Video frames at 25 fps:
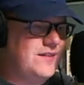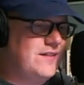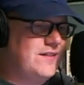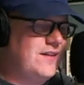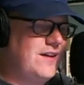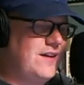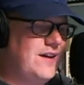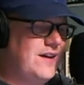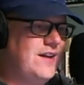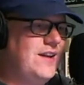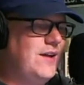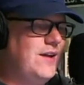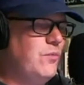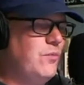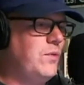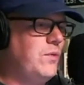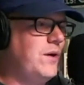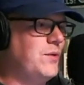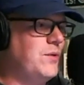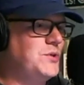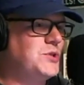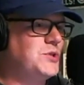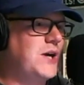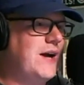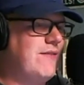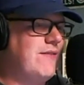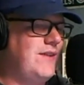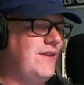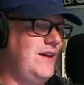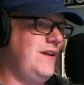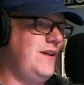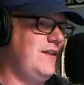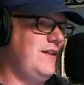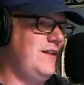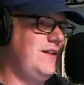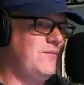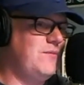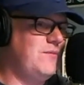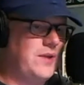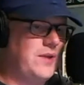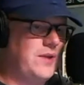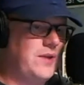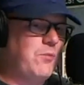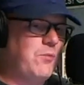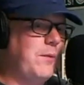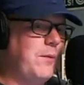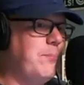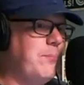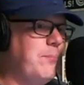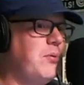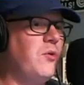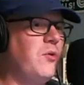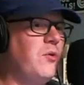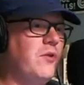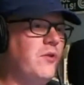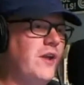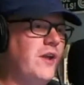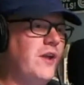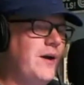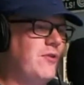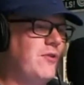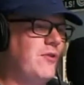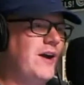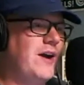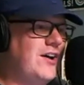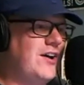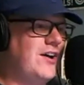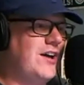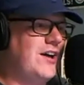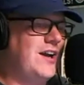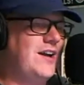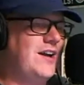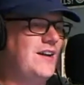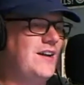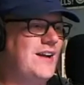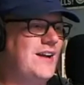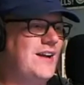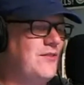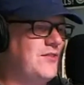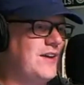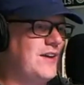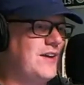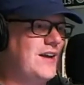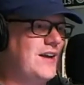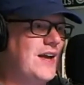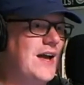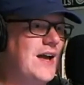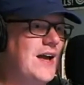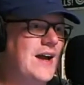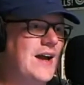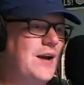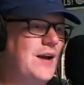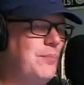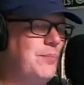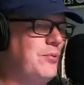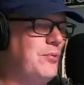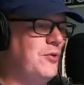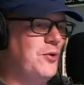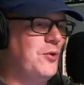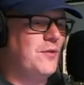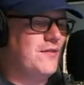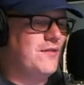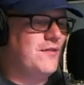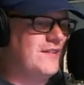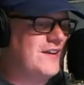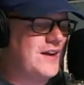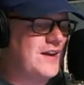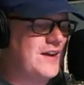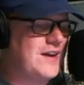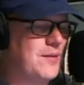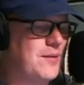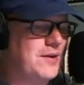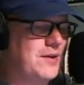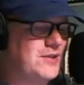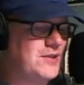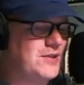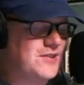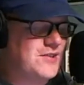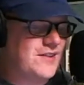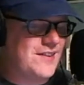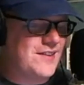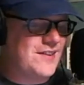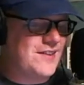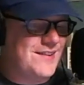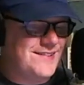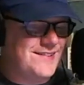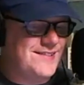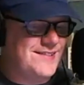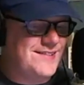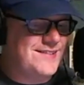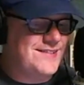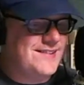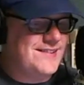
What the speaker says: and then we were driving, and then like we pulled up right on it, and I was like, I gotta pull over and take a picture of this.